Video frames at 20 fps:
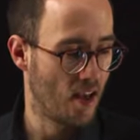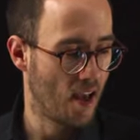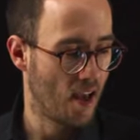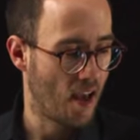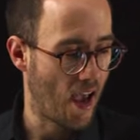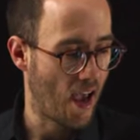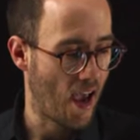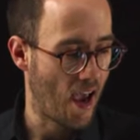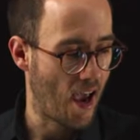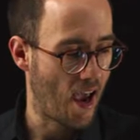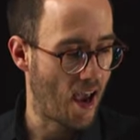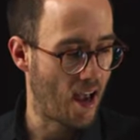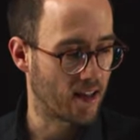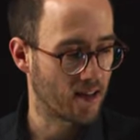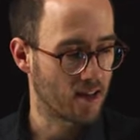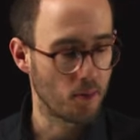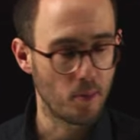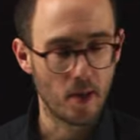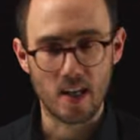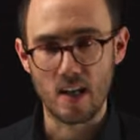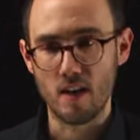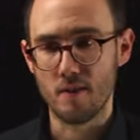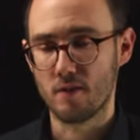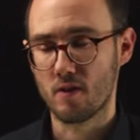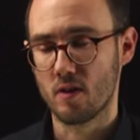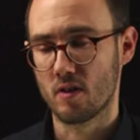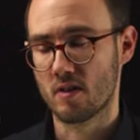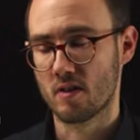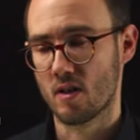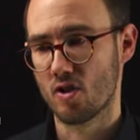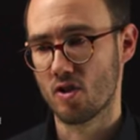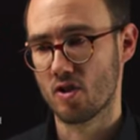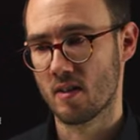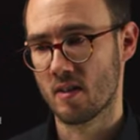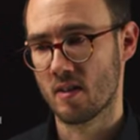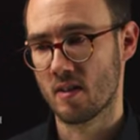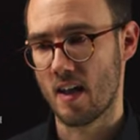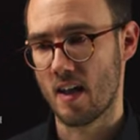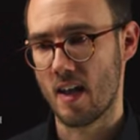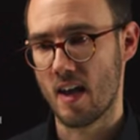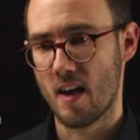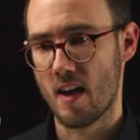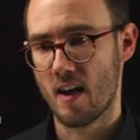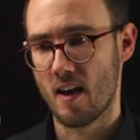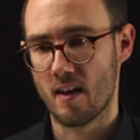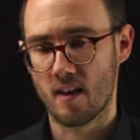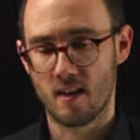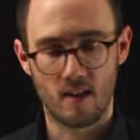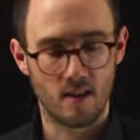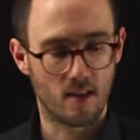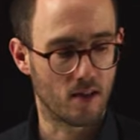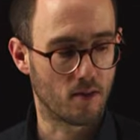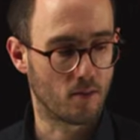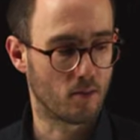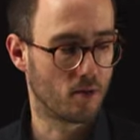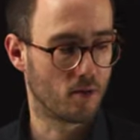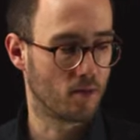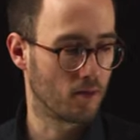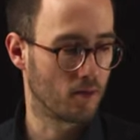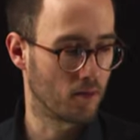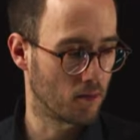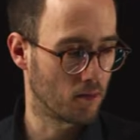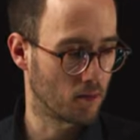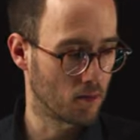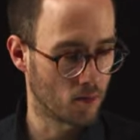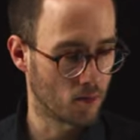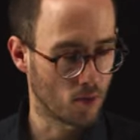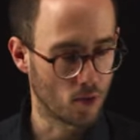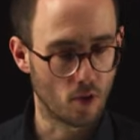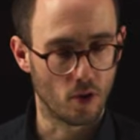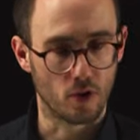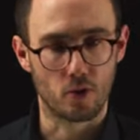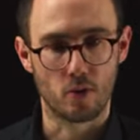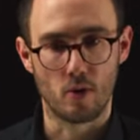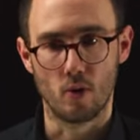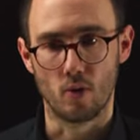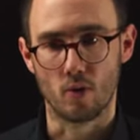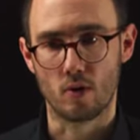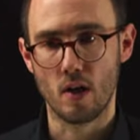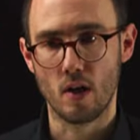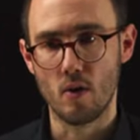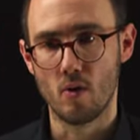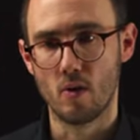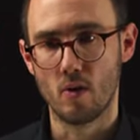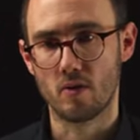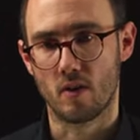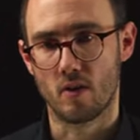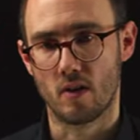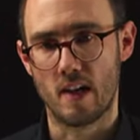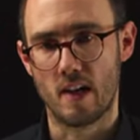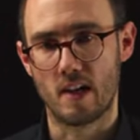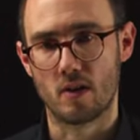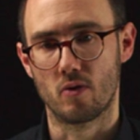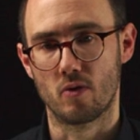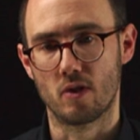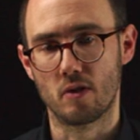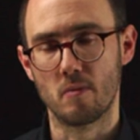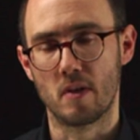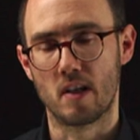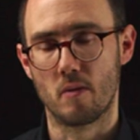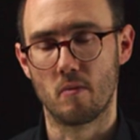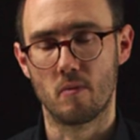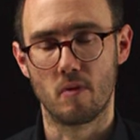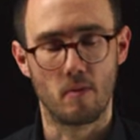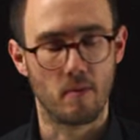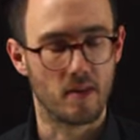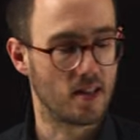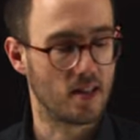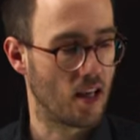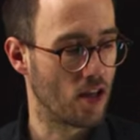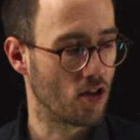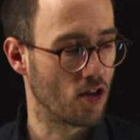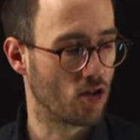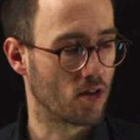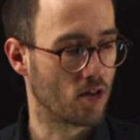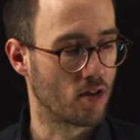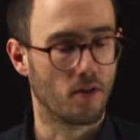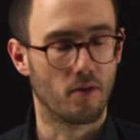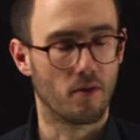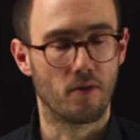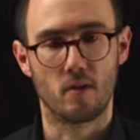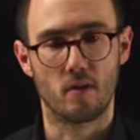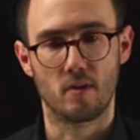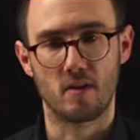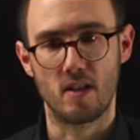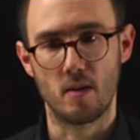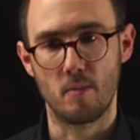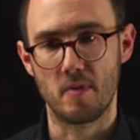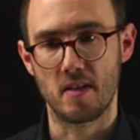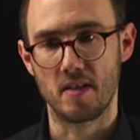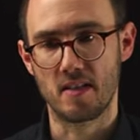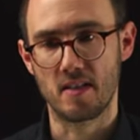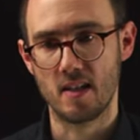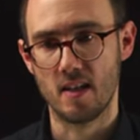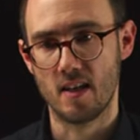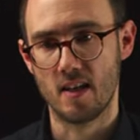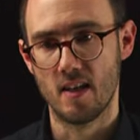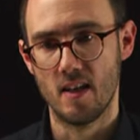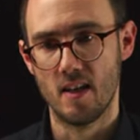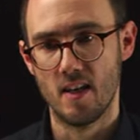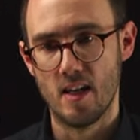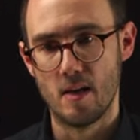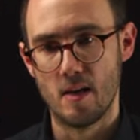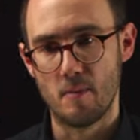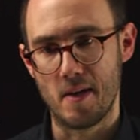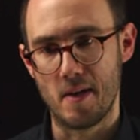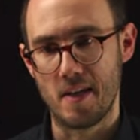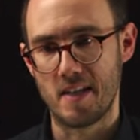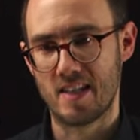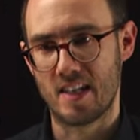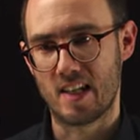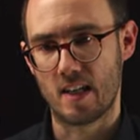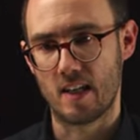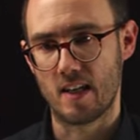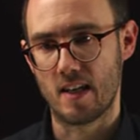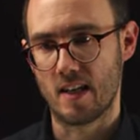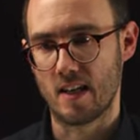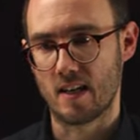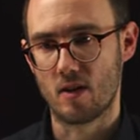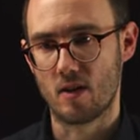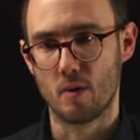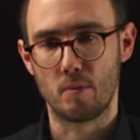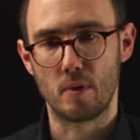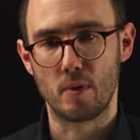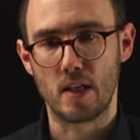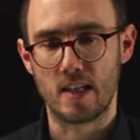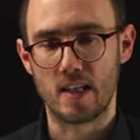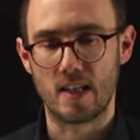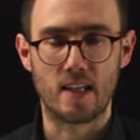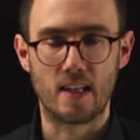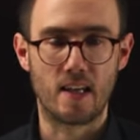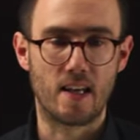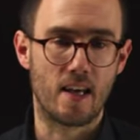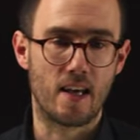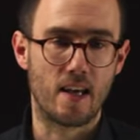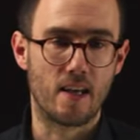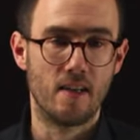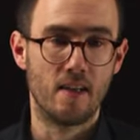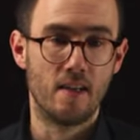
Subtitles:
And a big if condition in a control code or an algorithmic implementation of the DPC basically completely